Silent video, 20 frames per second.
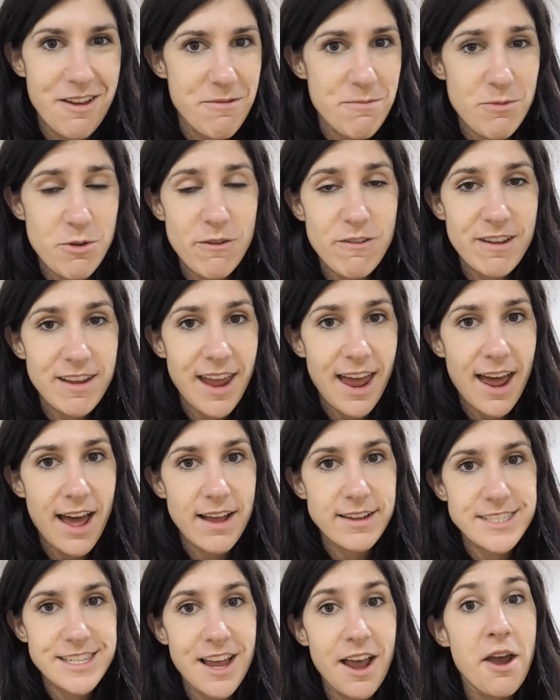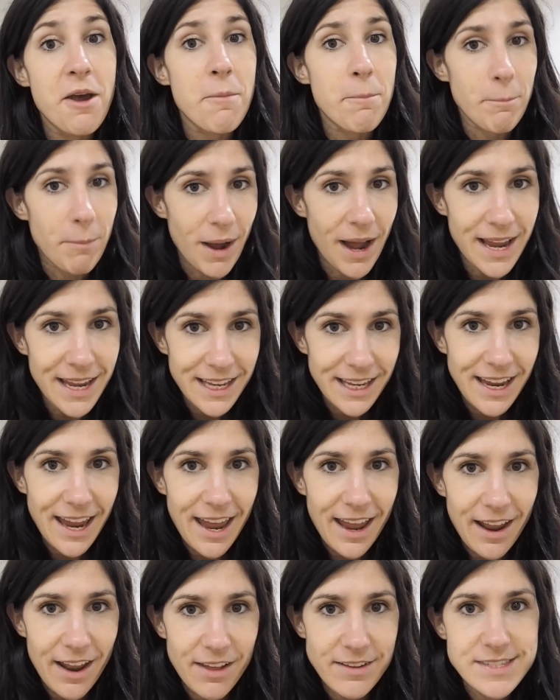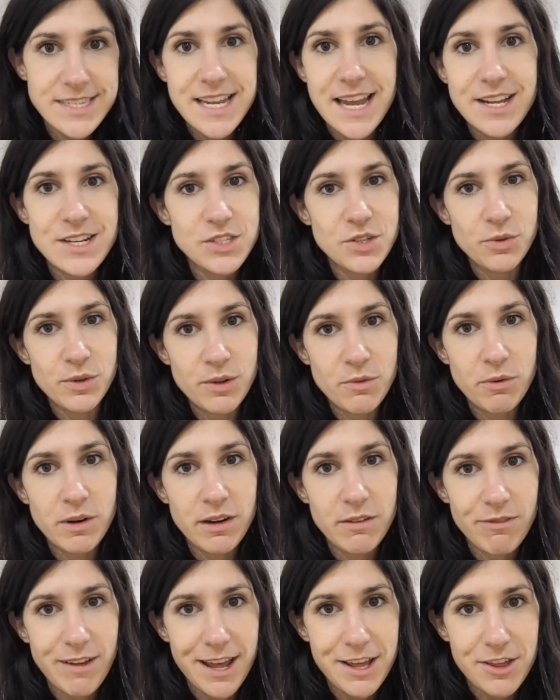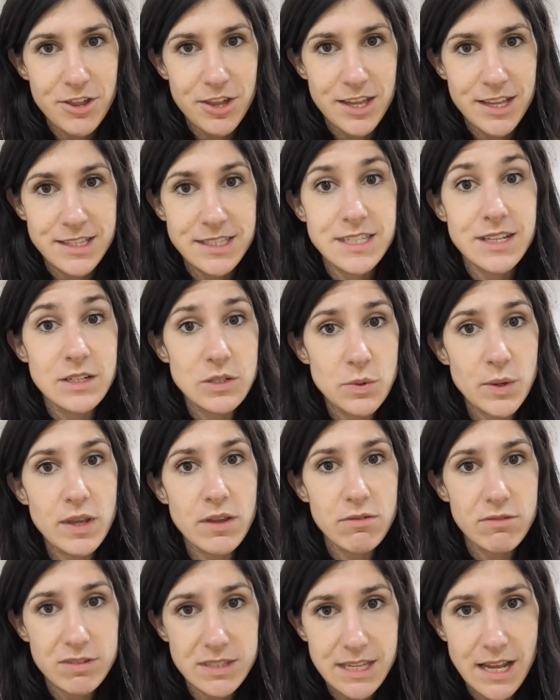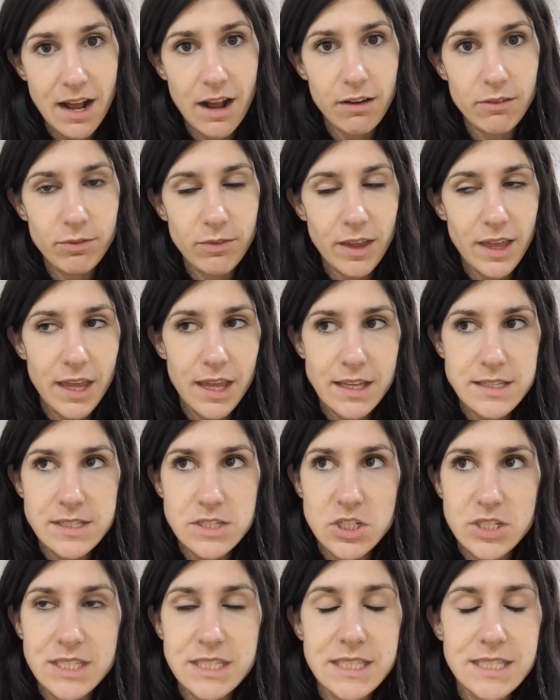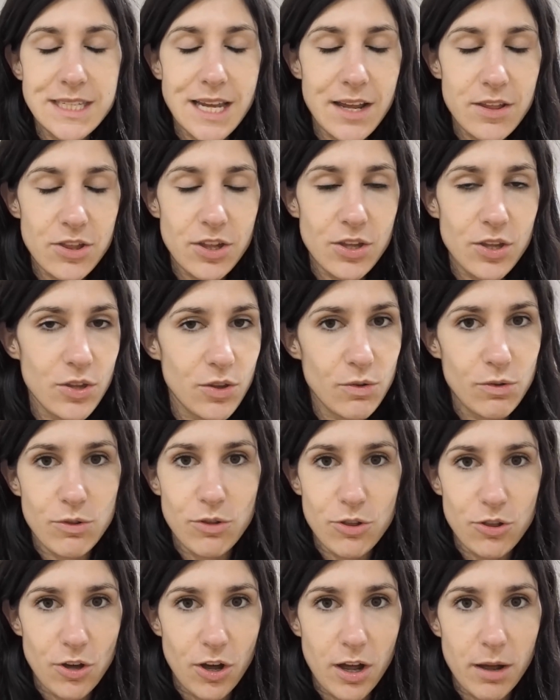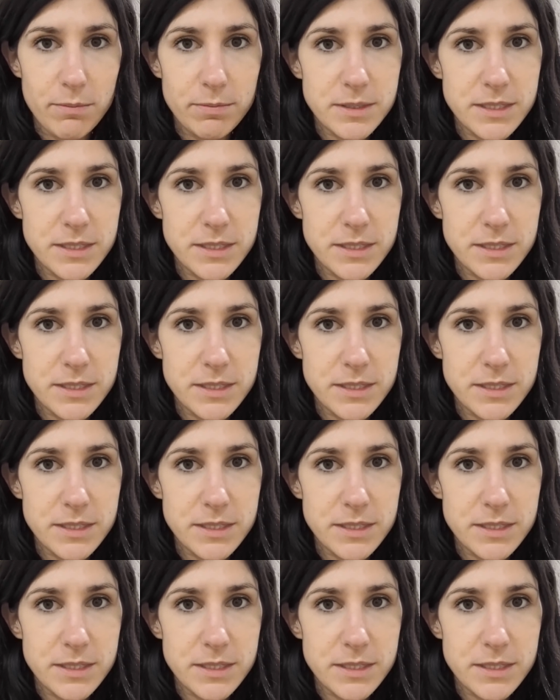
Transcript: Moving house, buying house and doing renovations, doing it yourself is just such a huge job.